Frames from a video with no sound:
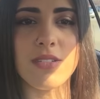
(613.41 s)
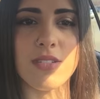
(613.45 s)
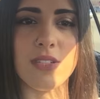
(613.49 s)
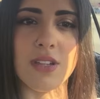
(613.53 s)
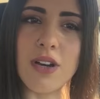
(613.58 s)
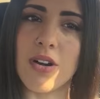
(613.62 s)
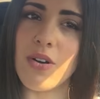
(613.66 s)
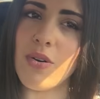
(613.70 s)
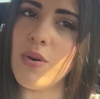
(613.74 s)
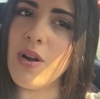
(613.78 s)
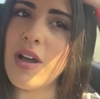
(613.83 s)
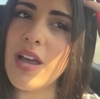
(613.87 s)

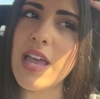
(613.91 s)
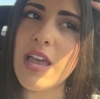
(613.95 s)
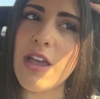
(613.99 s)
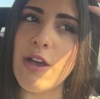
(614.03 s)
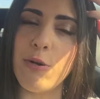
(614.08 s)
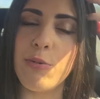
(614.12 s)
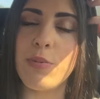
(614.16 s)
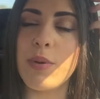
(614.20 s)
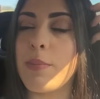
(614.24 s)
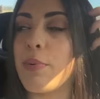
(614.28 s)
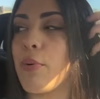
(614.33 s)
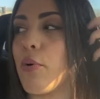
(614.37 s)
So it
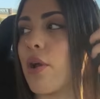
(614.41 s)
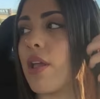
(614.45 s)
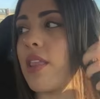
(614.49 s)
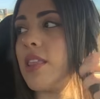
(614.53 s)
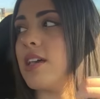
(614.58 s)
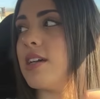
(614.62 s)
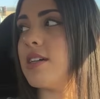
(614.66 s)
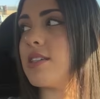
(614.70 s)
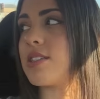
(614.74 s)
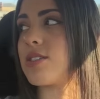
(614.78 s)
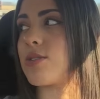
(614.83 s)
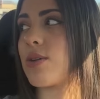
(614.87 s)
would be
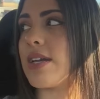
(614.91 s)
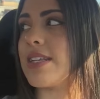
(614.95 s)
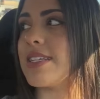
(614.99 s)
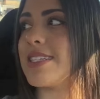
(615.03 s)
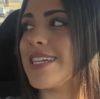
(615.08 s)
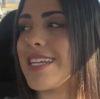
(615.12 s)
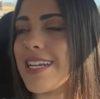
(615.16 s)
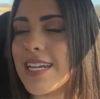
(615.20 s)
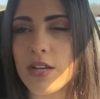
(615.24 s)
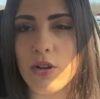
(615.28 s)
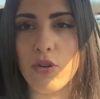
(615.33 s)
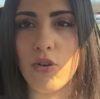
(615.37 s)
pointless. So I
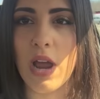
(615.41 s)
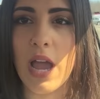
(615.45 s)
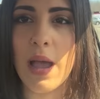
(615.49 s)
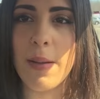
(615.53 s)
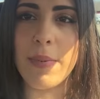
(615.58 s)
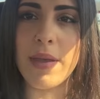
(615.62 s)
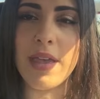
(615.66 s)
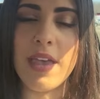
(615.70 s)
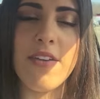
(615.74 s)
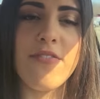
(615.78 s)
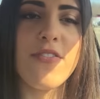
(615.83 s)
didn't grab it.